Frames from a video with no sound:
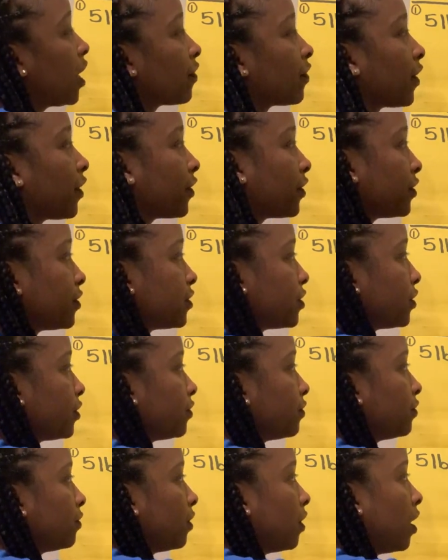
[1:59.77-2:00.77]

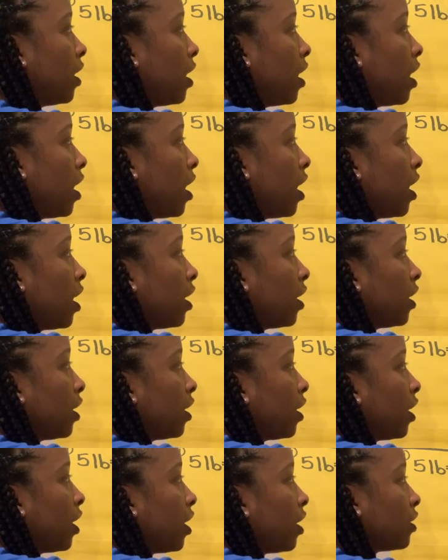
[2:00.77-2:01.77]
32.
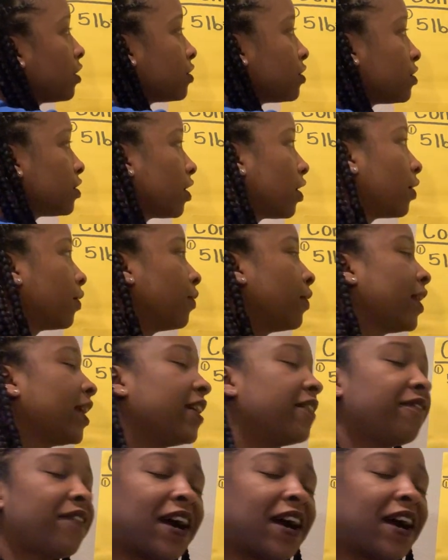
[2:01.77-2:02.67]
So if